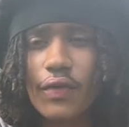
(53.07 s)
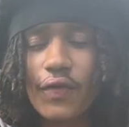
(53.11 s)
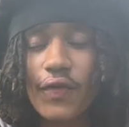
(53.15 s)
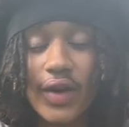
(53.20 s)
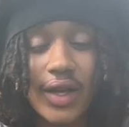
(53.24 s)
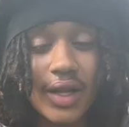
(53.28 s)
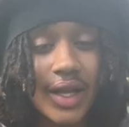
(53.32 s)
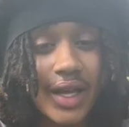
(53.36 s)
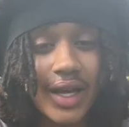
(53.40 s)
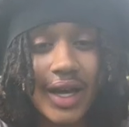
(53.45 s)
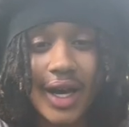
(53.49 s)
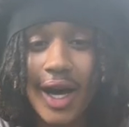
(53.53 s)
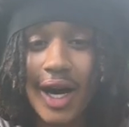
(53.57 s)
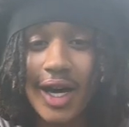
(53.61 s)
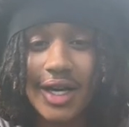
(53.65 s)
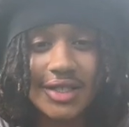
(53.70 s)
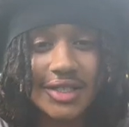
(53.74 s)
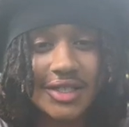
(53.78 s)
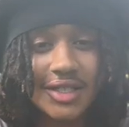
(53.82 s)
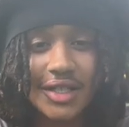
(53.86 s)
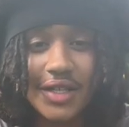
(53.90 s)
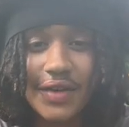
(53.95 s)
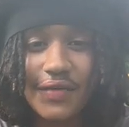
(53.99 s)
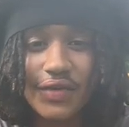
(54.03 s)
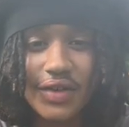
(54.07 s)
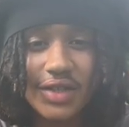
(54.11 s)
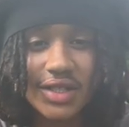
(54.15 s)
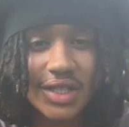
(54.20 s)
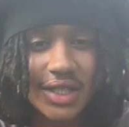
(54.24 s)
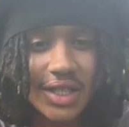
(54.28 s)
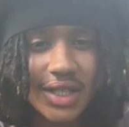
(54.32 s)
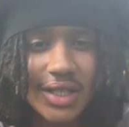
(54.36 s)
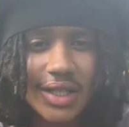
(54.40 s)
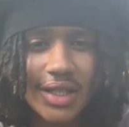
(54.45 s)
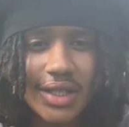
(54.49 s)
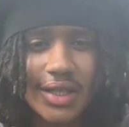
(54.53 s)
feeling constantly
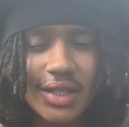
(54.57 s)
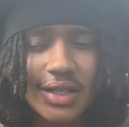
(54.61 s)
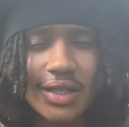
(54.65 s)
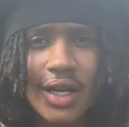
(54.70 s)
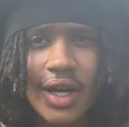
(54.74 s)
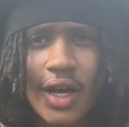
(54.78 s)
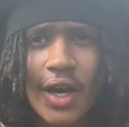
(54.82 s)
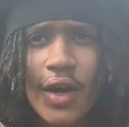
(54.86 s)
fatigued,